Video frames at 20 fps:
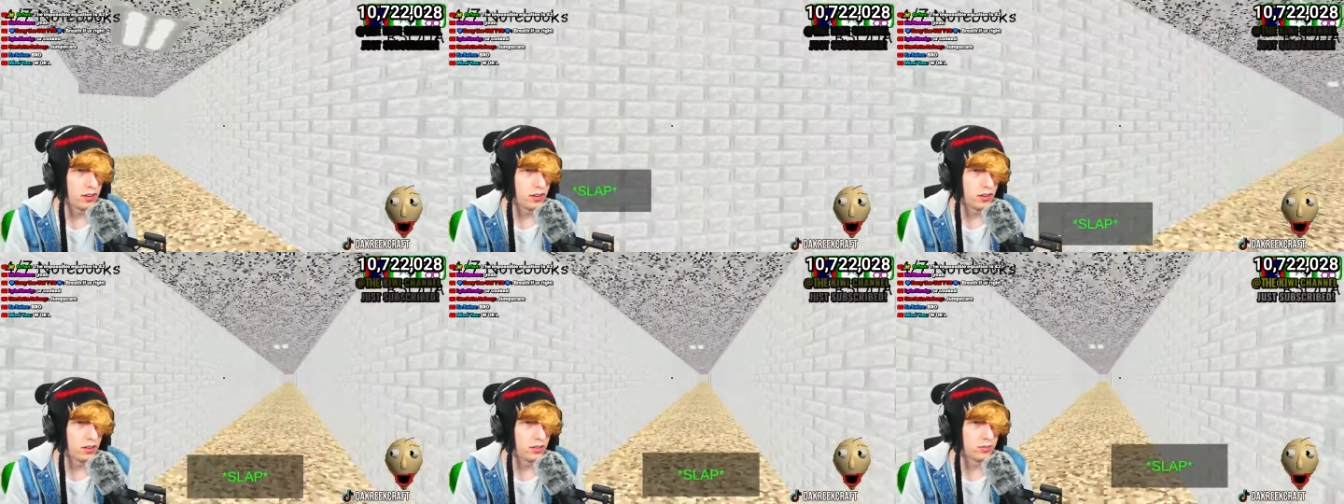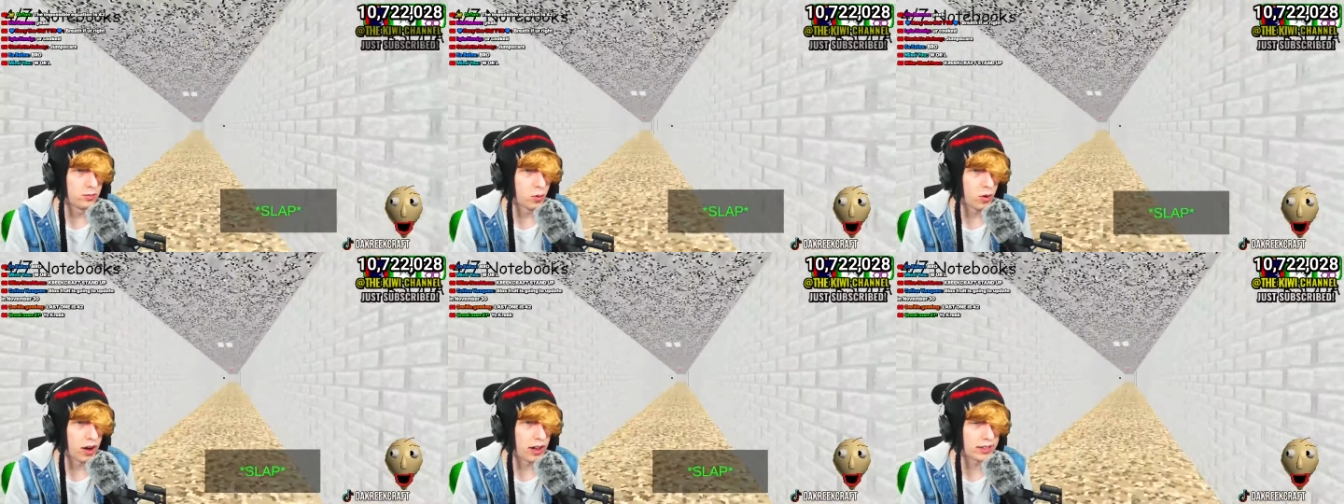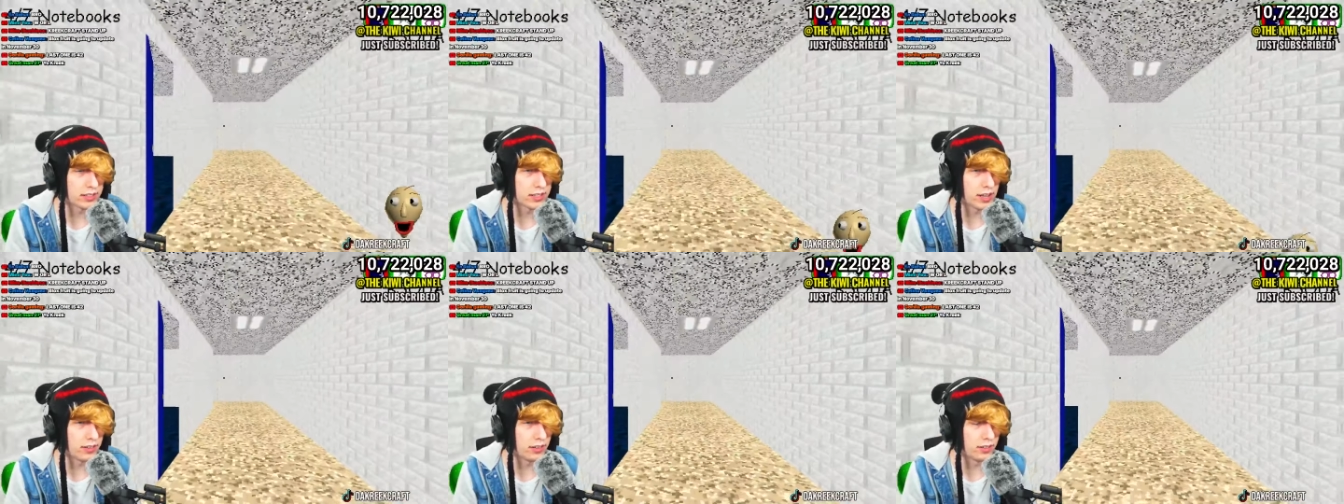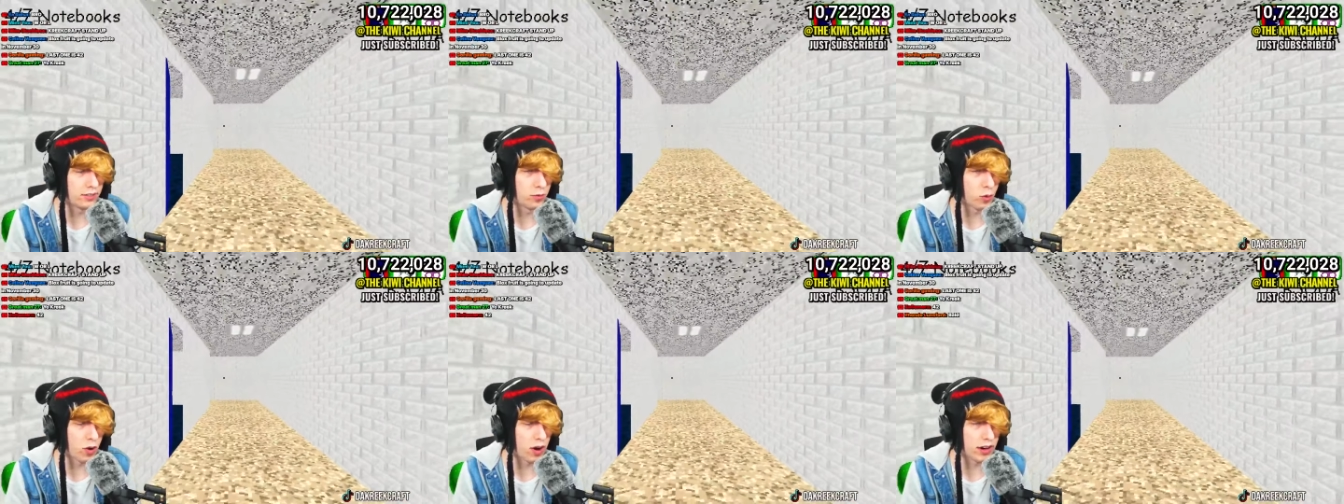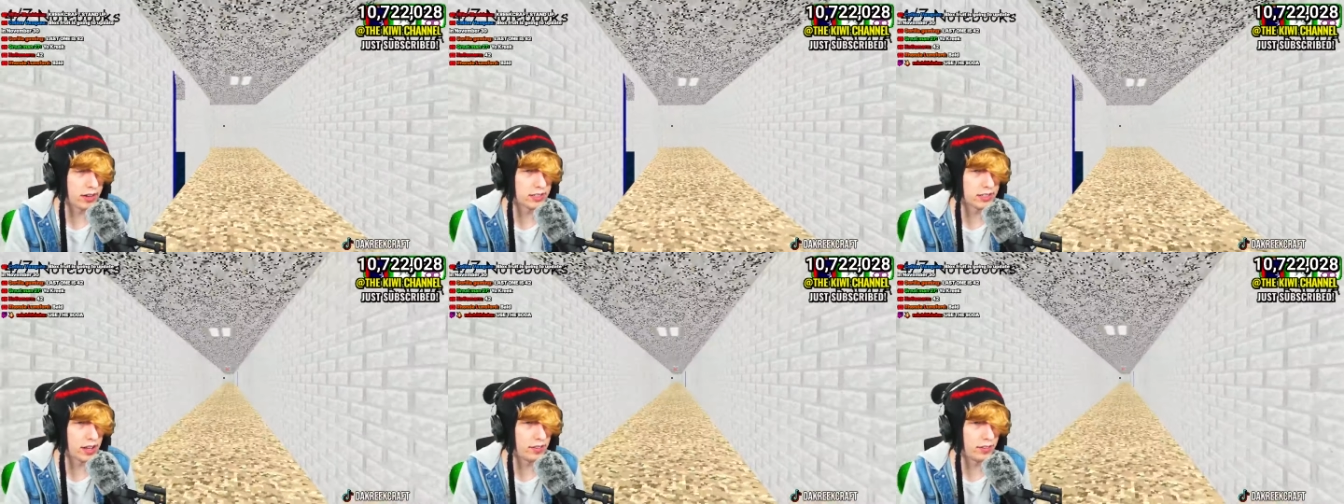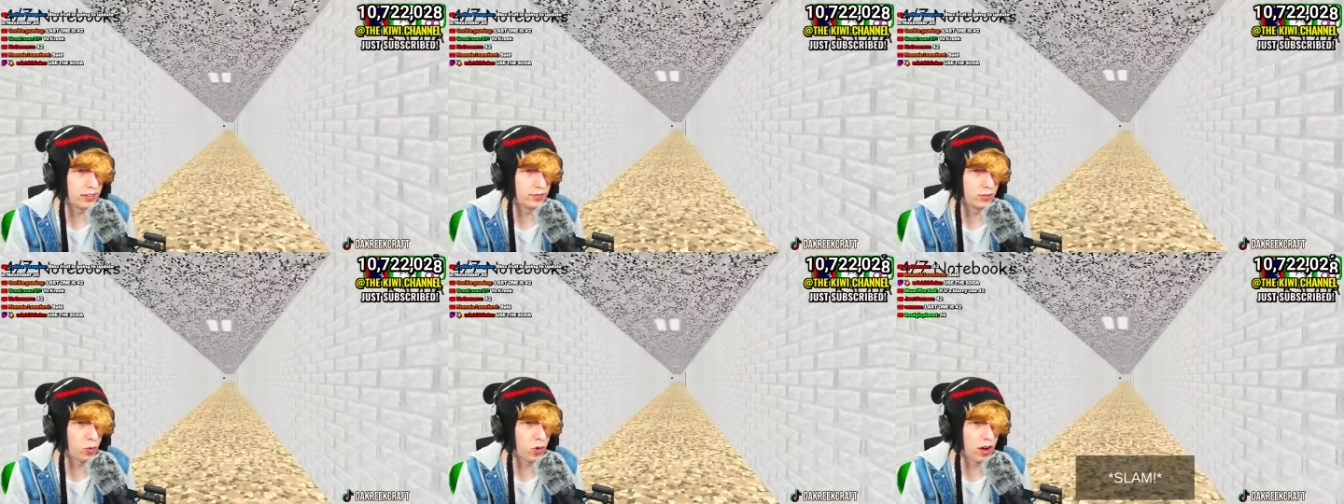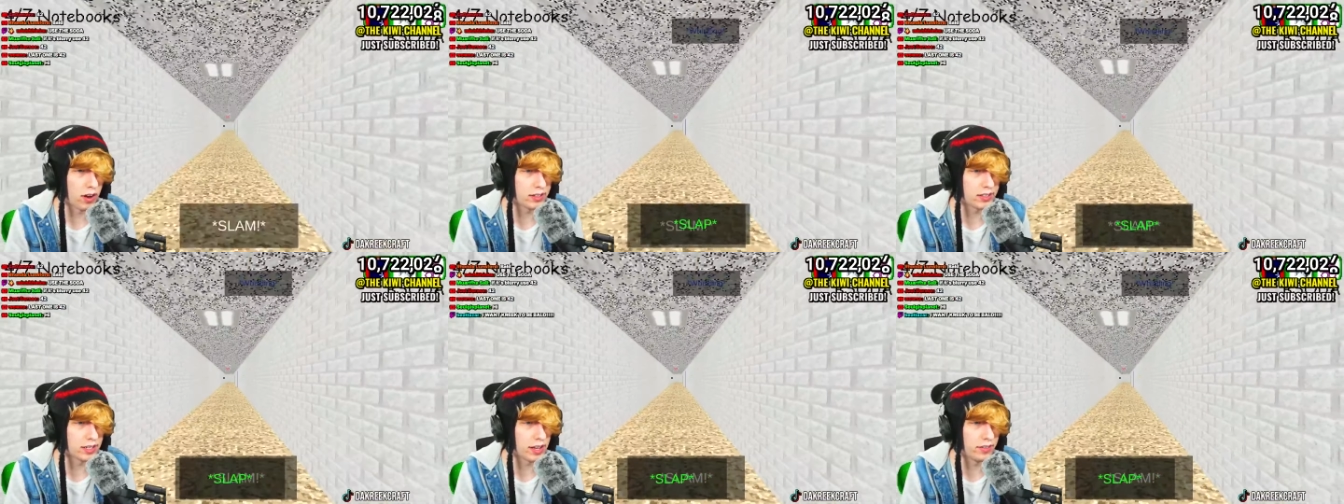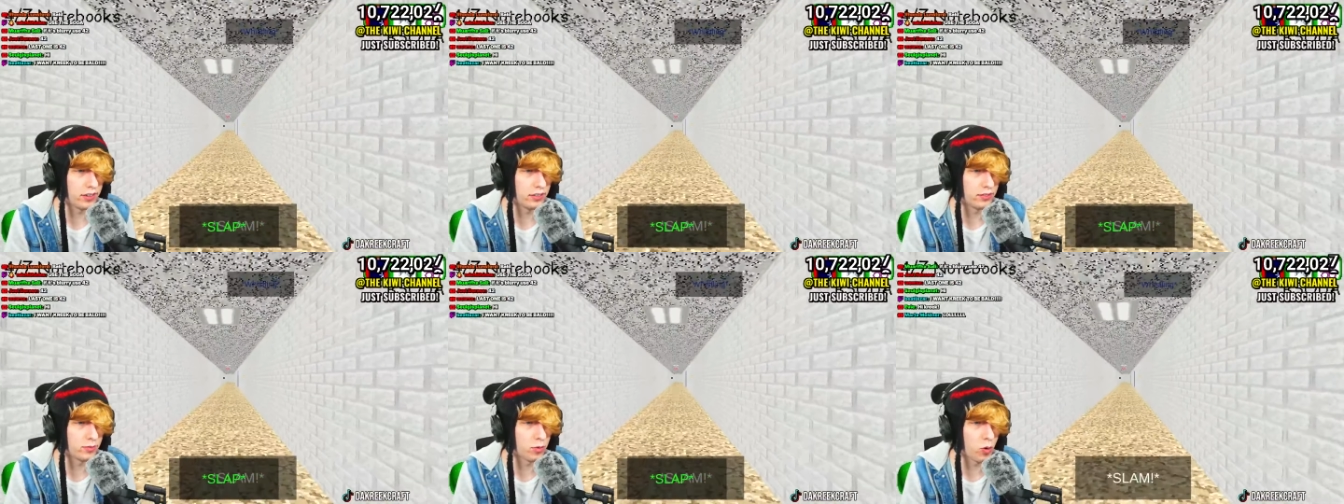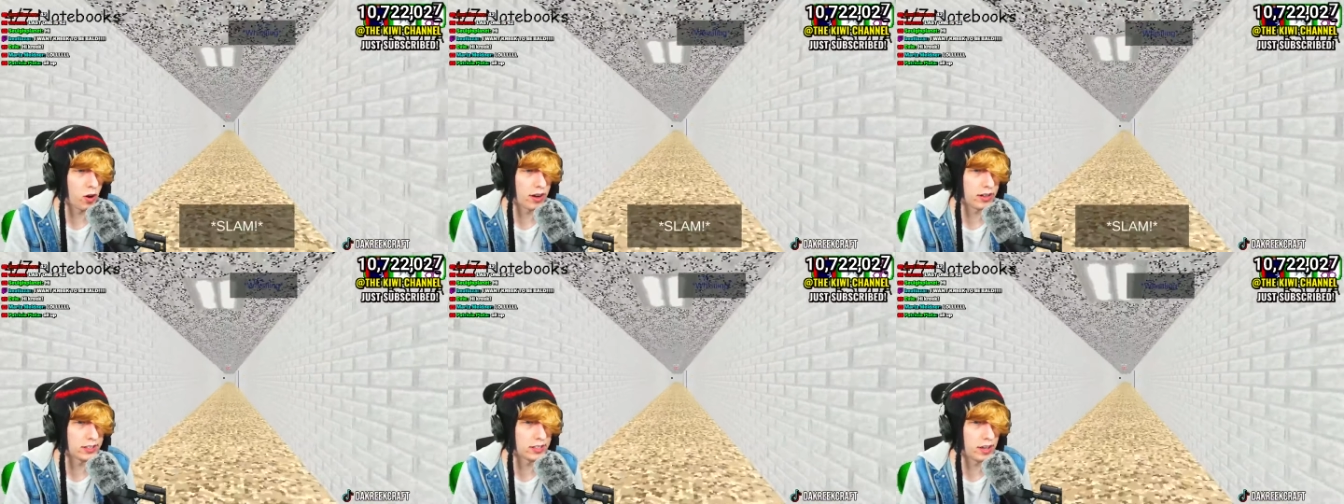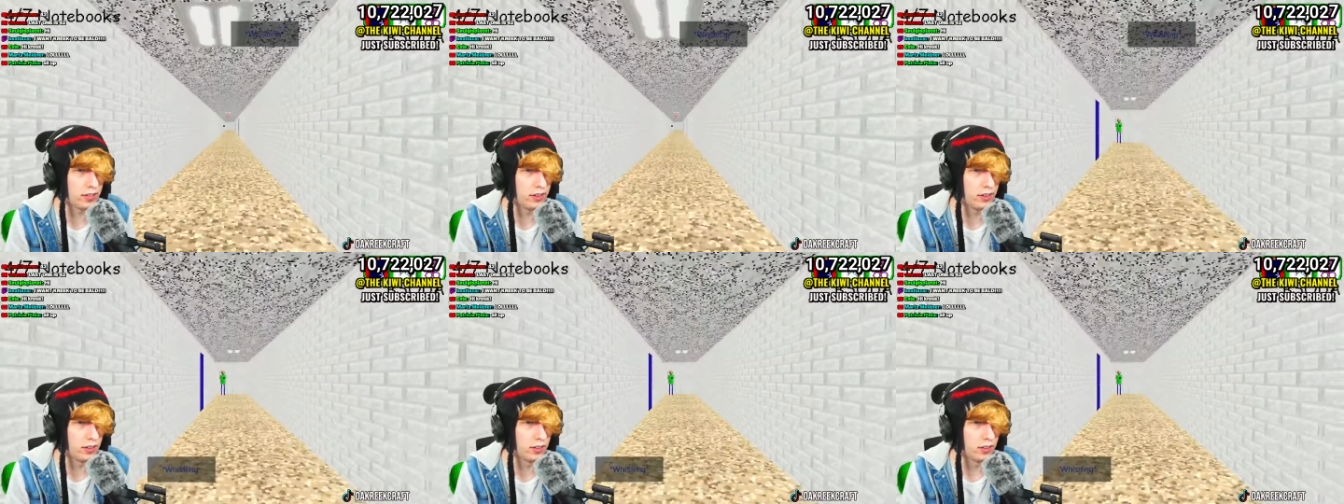Four out of seven, four out of seven, four out of seven, four out of seven.